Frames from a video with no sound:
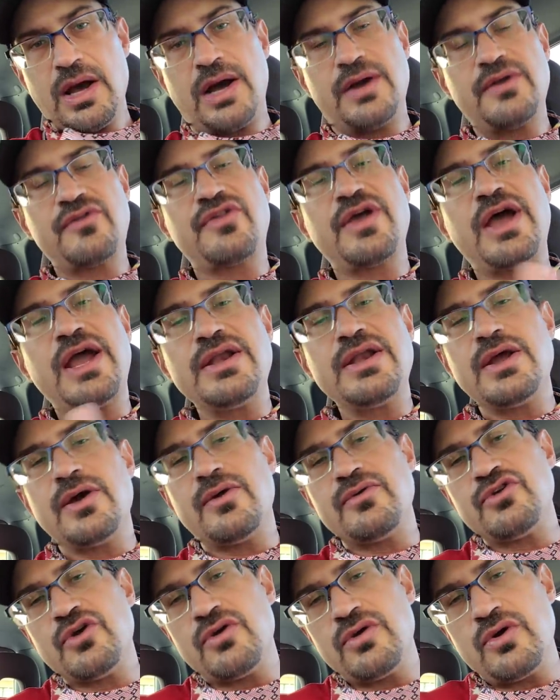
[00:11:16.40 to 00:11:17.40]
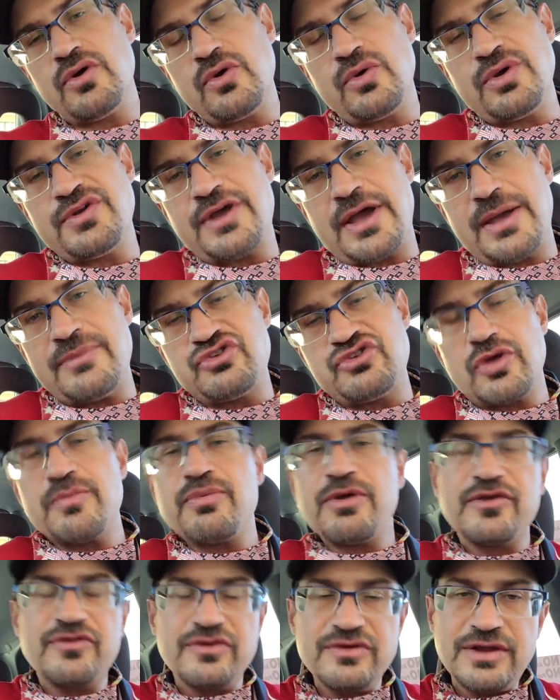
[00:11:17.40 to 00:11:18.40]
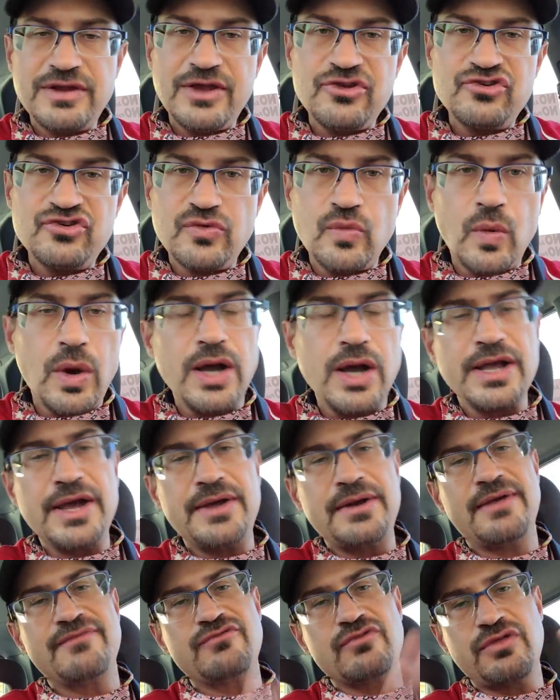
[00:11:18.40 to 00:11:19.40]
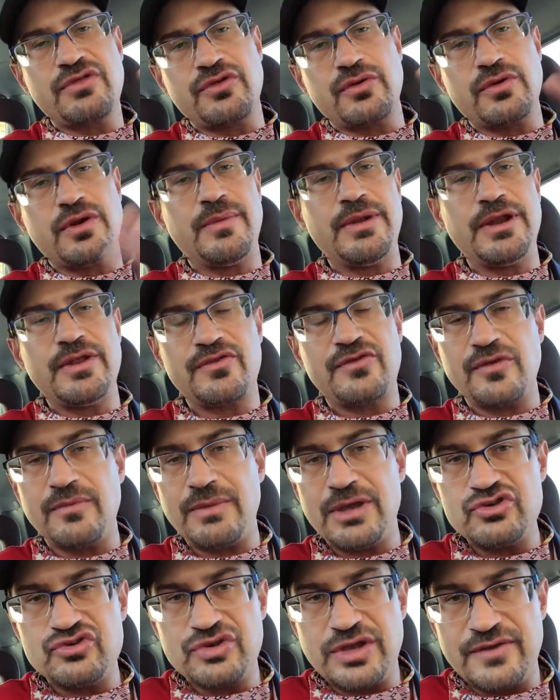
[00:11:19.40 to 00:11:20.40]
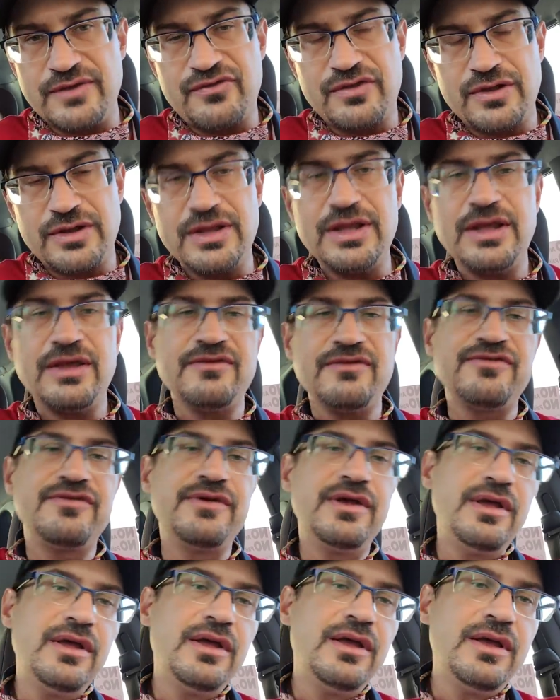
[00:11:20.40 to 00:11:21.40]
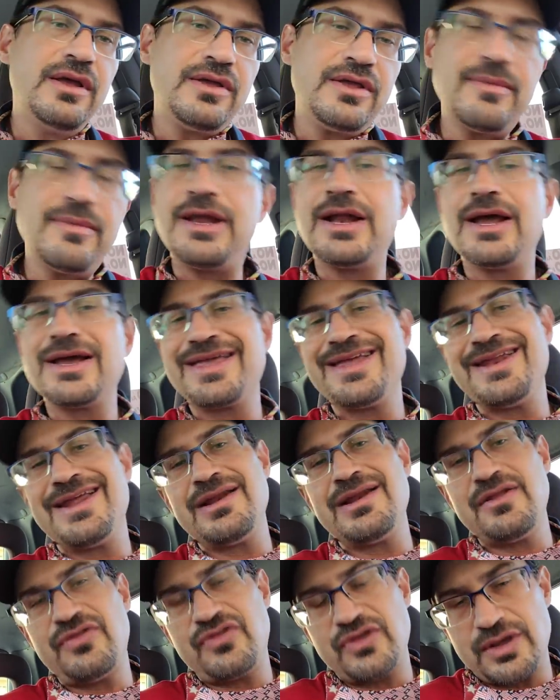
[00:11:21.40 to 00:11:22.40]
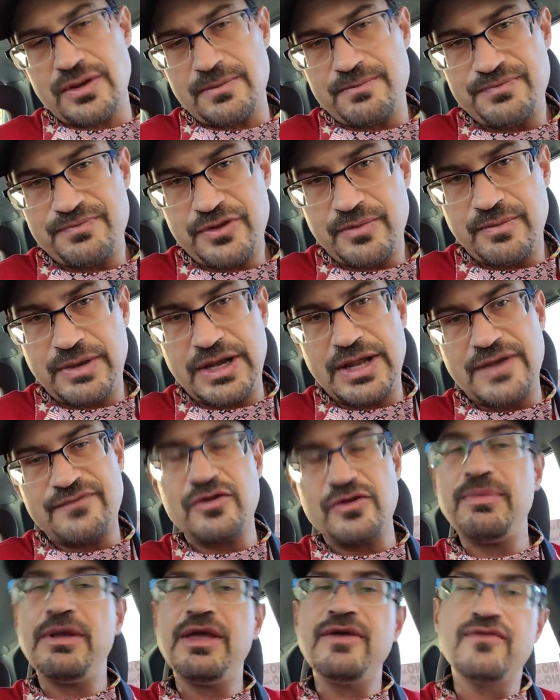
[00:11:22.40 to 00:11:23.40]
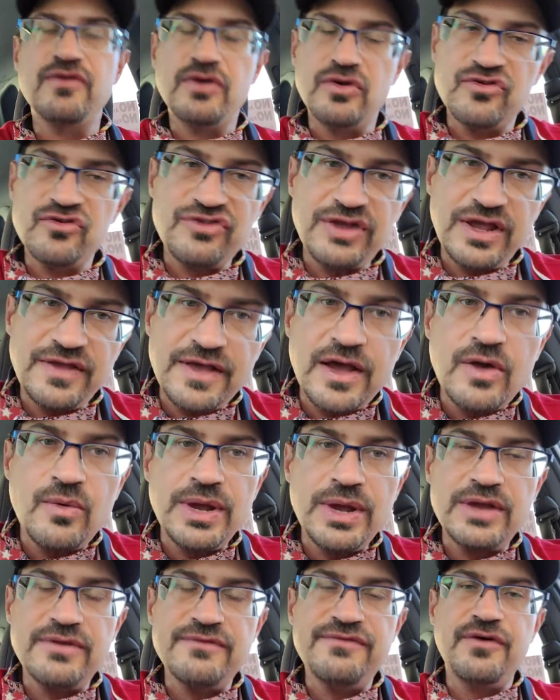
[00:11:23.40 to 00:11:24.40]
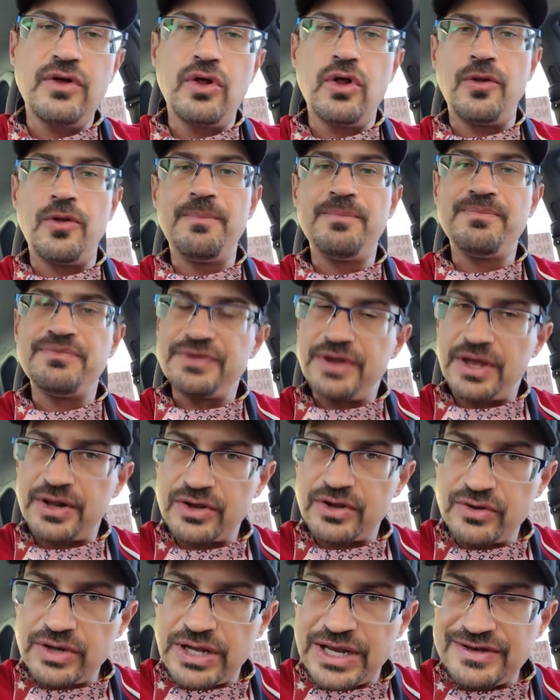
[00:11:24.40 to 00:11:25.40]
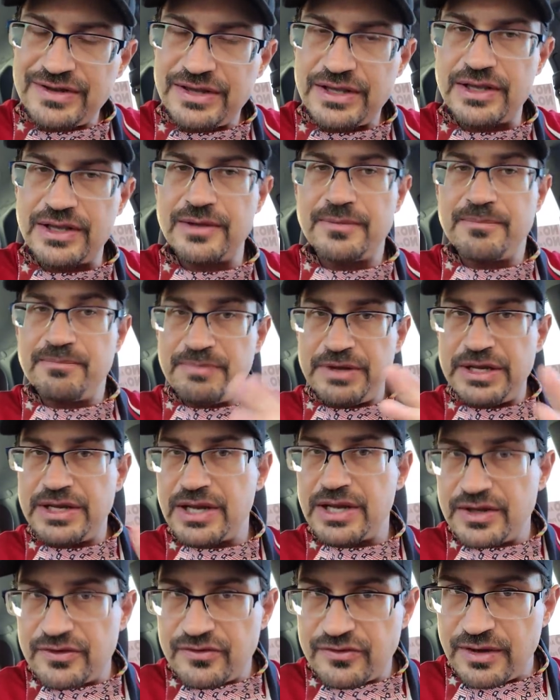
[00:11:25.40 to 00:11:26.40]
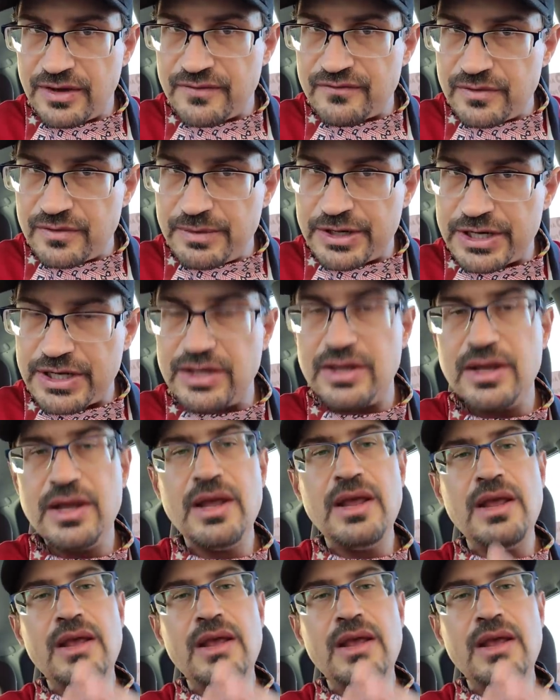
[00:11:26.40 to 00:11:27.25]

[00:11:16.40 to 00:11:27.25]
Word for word: On a side note, don't go to a timeshare presentation, walk out after thirty minutes, demand your gifts, and leave. You may not get anything. You might have to pay for your stay that way in full. Not a good idea. Be nice to everybody.